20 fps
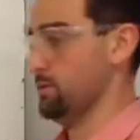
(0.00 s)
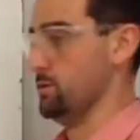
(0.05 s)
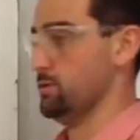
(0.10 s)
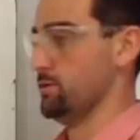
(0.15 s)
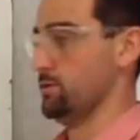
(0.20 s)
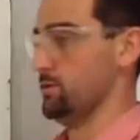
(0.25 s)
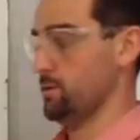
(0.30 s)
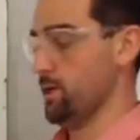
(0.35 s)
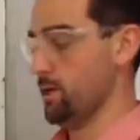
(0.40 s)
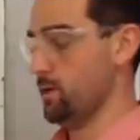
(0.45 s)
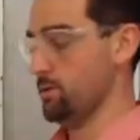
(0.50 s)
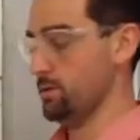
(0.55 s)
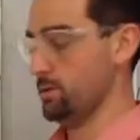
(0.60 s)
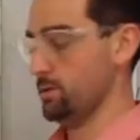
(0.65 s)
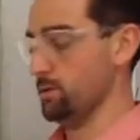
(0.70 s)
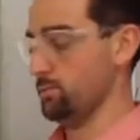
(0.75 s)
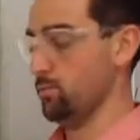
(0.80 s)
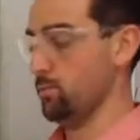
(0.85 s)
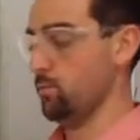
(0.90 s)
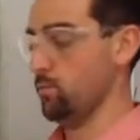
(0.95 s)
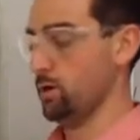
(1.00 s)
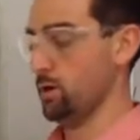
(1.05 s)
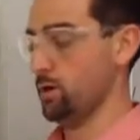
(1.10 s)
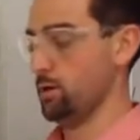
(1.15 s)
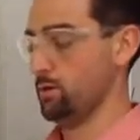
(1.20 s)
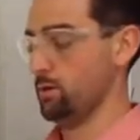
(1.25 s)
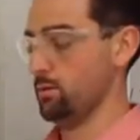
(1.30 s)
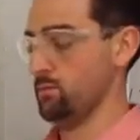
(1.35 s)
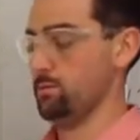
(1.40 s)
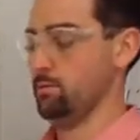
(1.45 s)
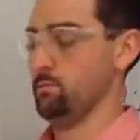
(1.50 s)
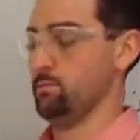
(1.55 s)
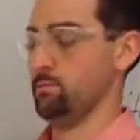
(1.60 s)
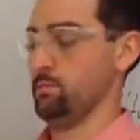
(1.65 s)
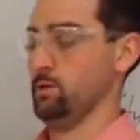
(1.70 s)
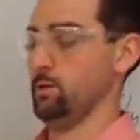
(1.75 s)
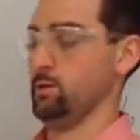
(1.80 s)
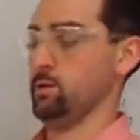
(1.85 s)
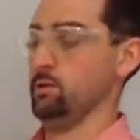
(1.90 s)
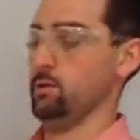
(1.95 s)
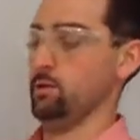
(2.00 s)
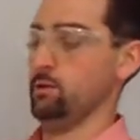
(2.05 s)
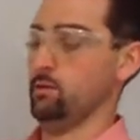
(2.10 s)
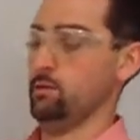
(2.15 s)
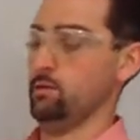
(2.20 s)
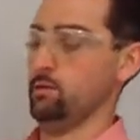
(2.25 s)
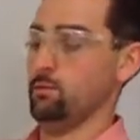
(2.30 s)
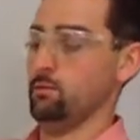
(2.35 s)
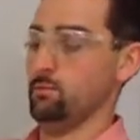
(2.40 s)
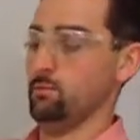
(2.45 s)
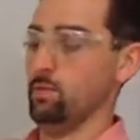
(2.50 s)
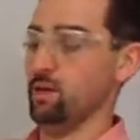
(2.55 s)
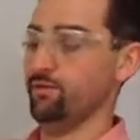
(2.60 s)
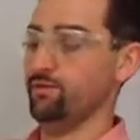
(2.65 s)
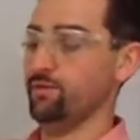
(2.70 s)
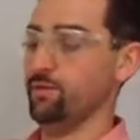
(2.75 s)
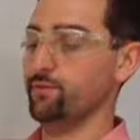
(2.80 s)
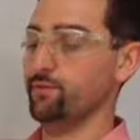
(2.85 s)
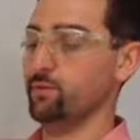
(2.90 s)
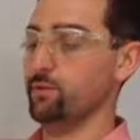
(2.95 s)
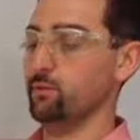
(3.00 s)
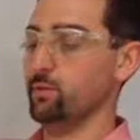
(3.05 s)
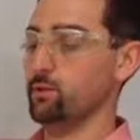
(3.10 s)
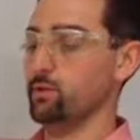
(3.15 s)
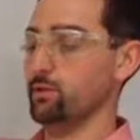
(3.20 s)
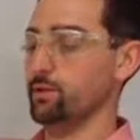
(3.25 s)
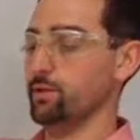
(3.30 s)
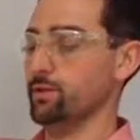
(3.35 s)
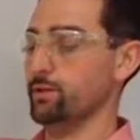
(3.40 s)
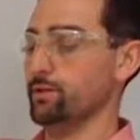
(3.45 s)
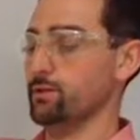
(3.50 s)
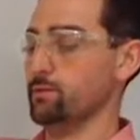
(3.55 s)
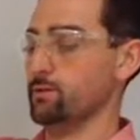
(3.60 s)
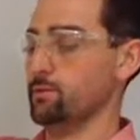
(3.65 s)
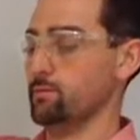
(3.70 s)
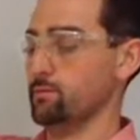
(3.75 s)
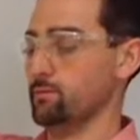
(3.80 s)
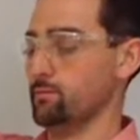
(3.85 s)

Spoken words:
So now I'm going to pour my 50 milliliters.